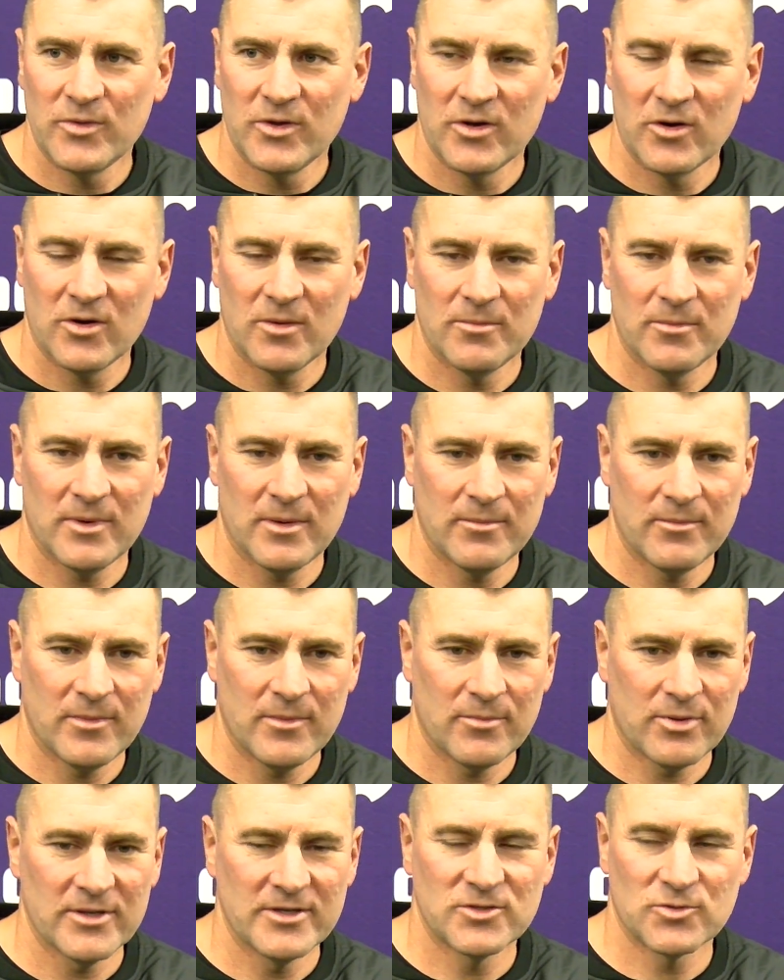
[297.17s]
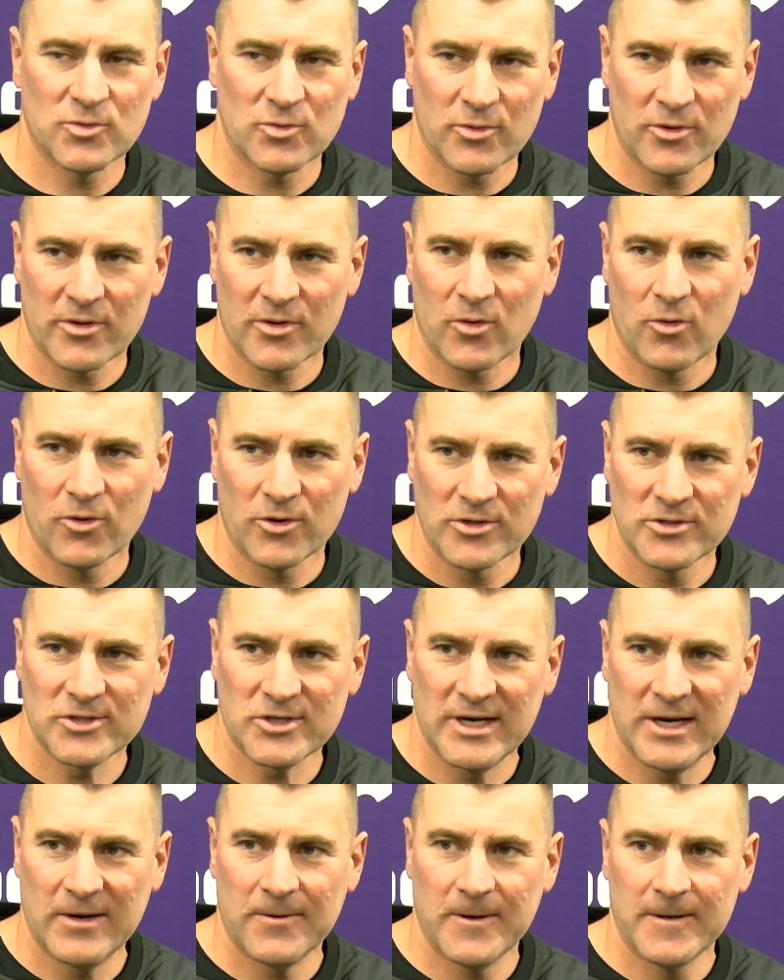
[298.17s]
You know, I'm, I'm pleased with where the corners
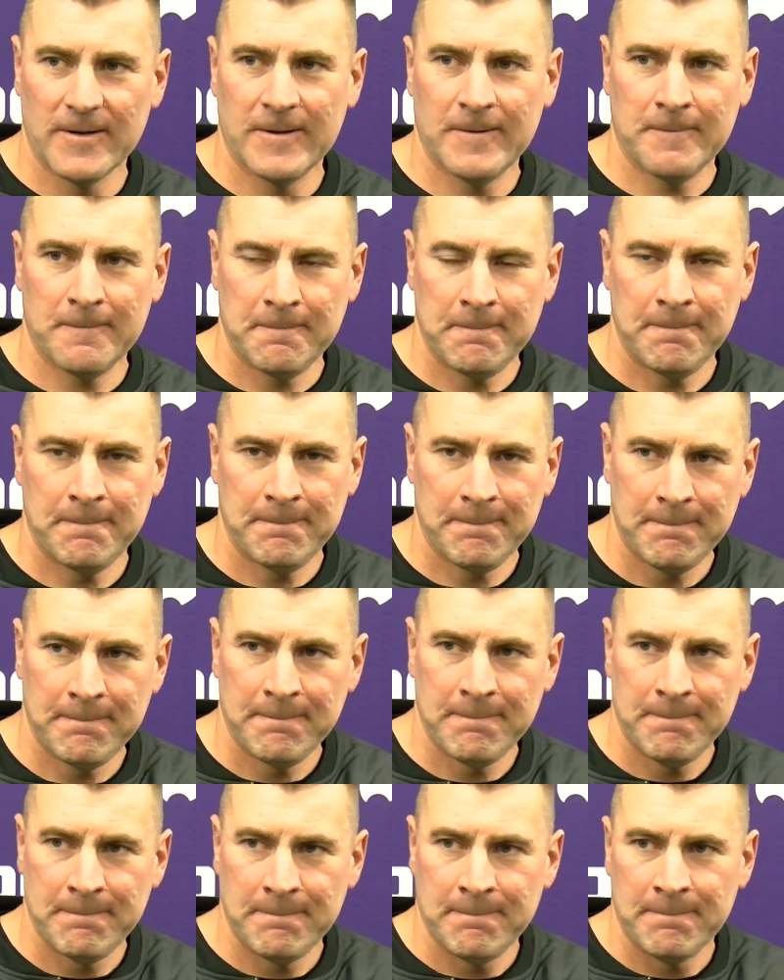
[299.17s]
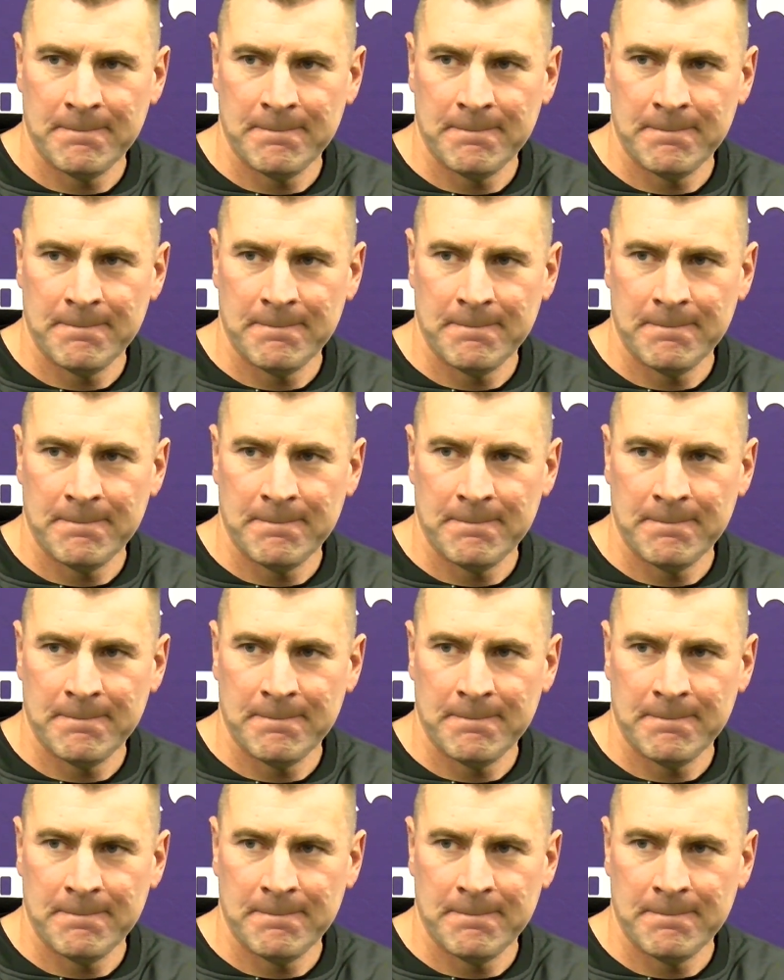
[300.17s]
are at right now. With him,